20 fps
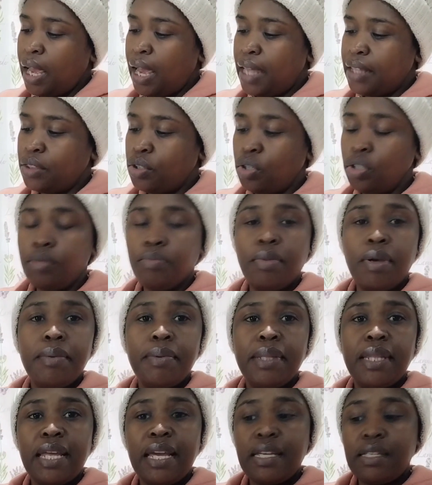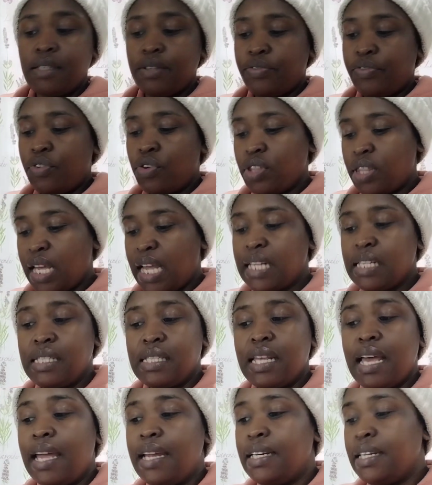thought maybe there is a frotter
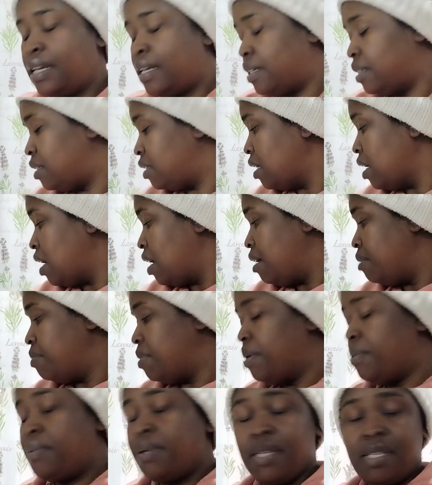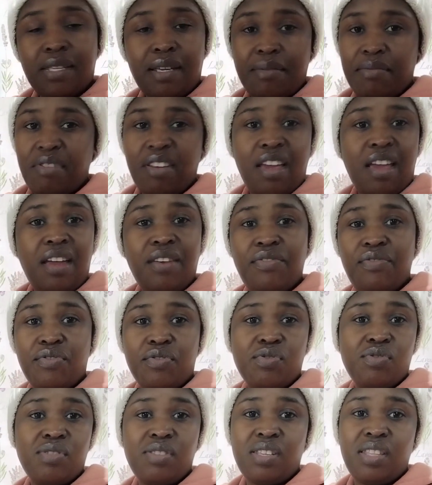inside and maybe some
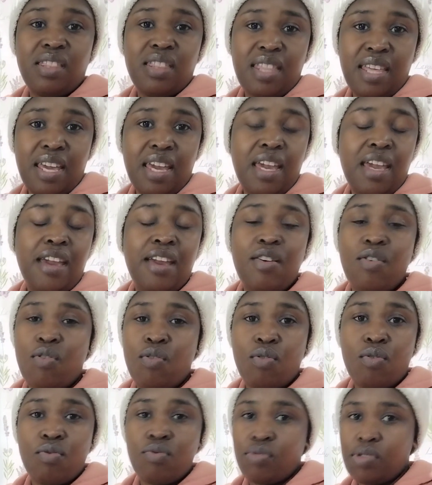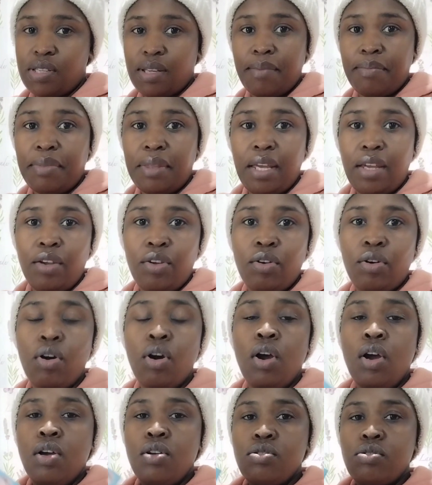headphones in there or something, you know.
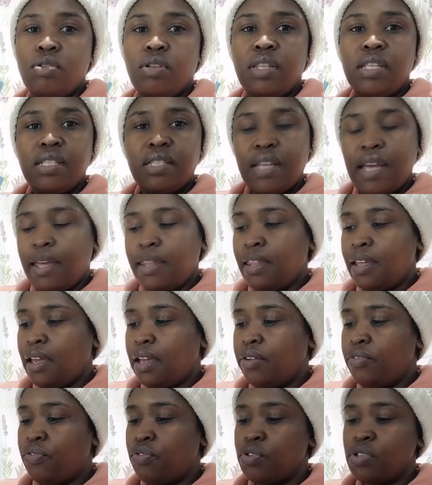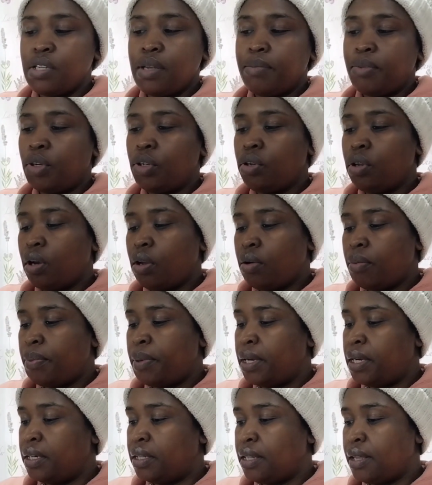So these are the headphones. I'm not gonna
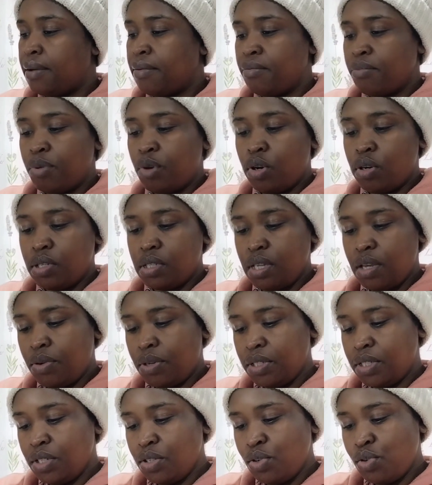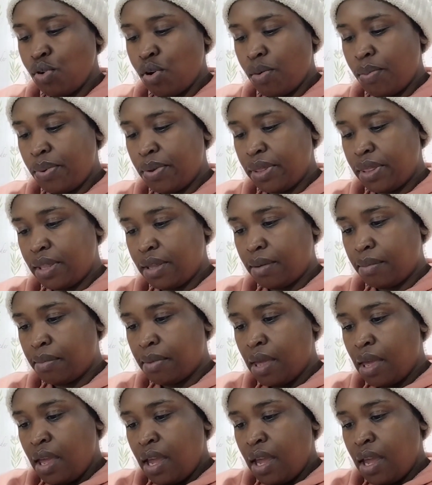open them because he wanted to open them,